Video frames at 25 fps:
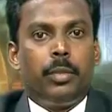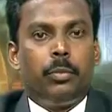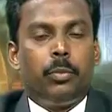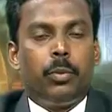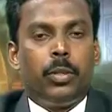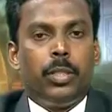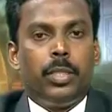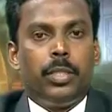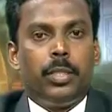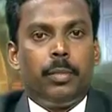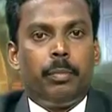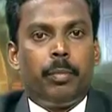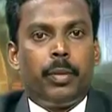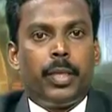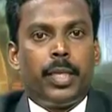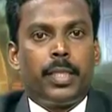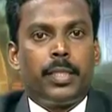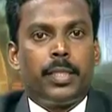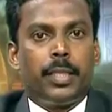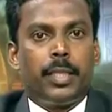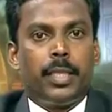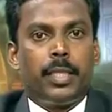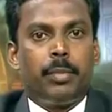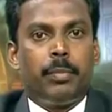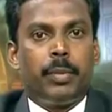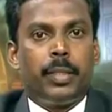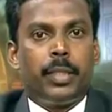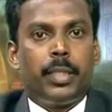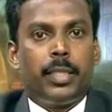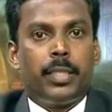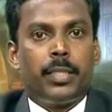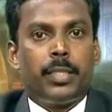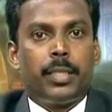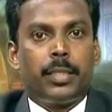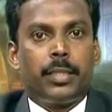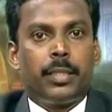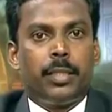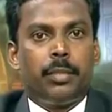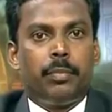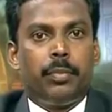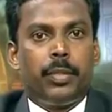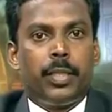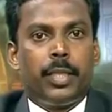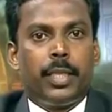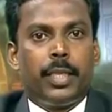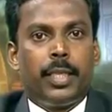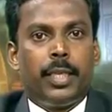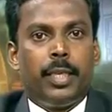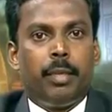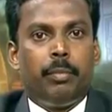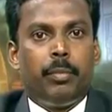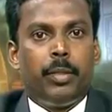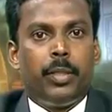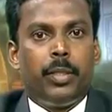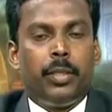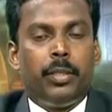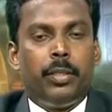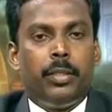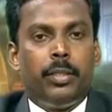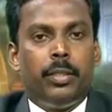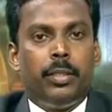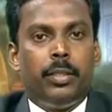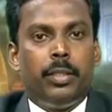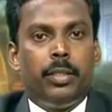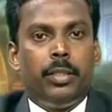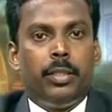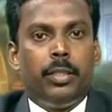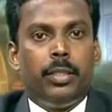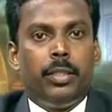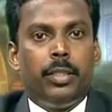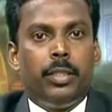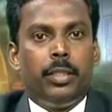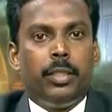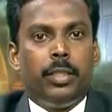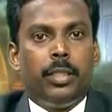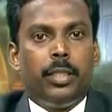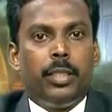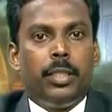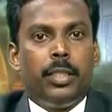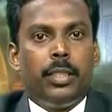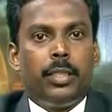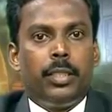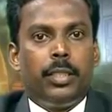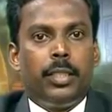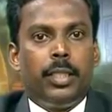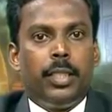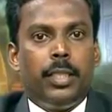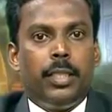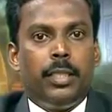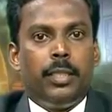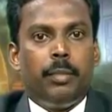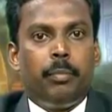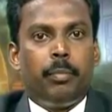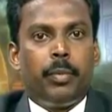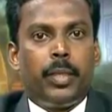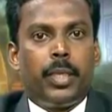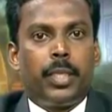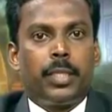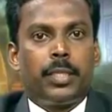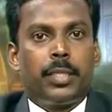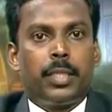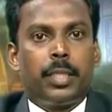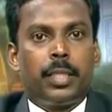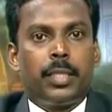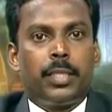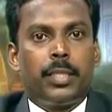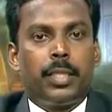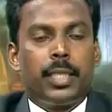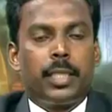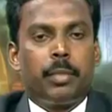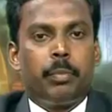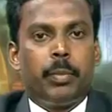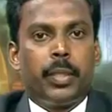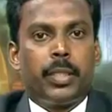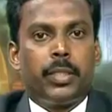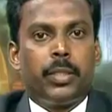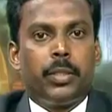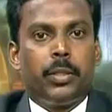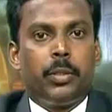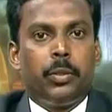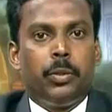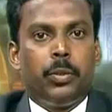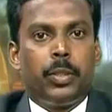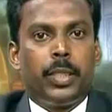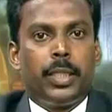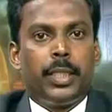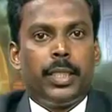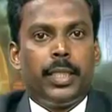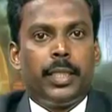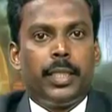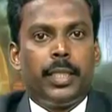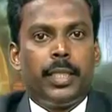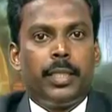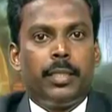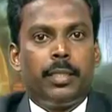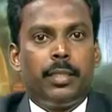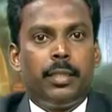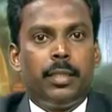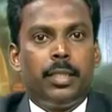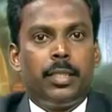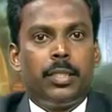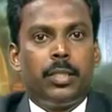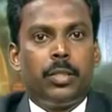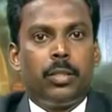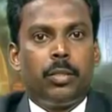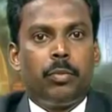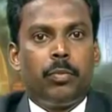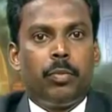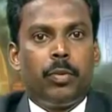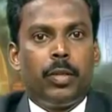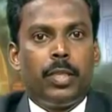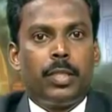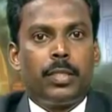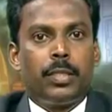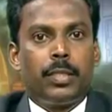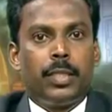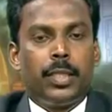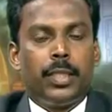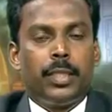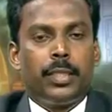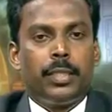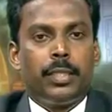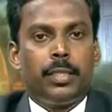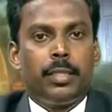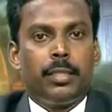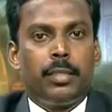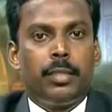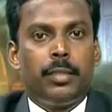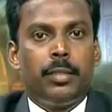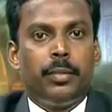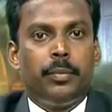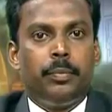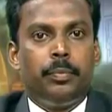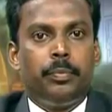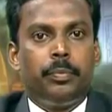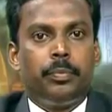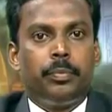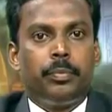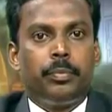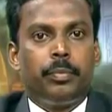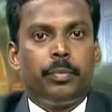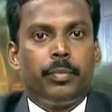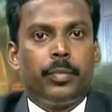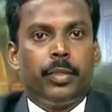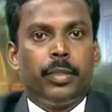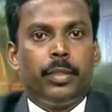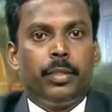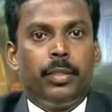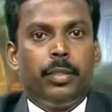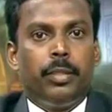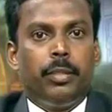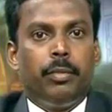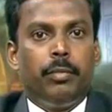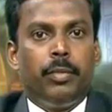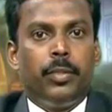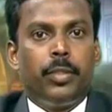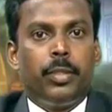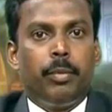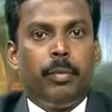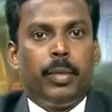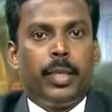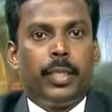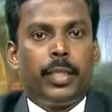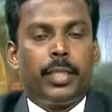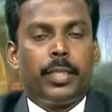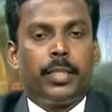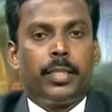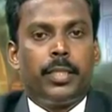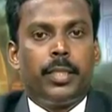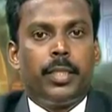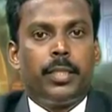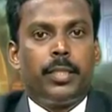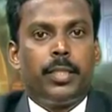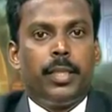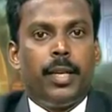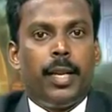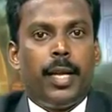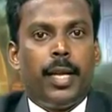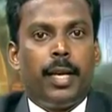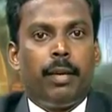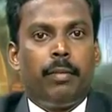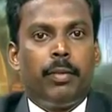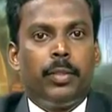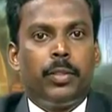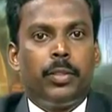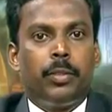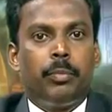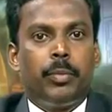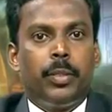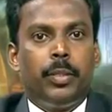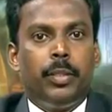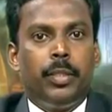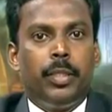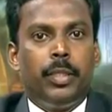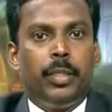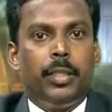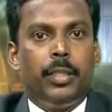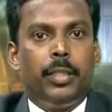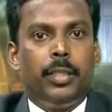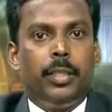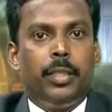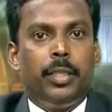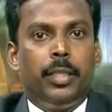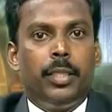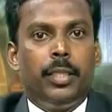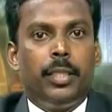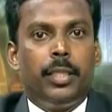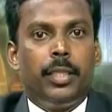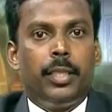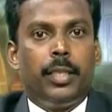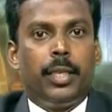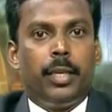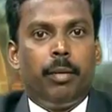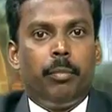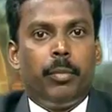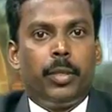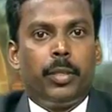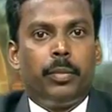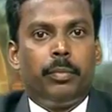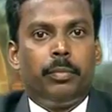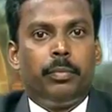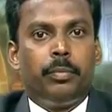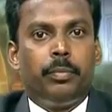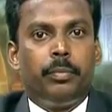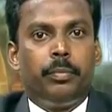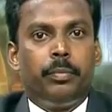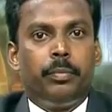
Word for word: And once the parser has been constructed for a grammar, then the parser is expected to recognize the set of all strings which will be considered as the language of the grammar.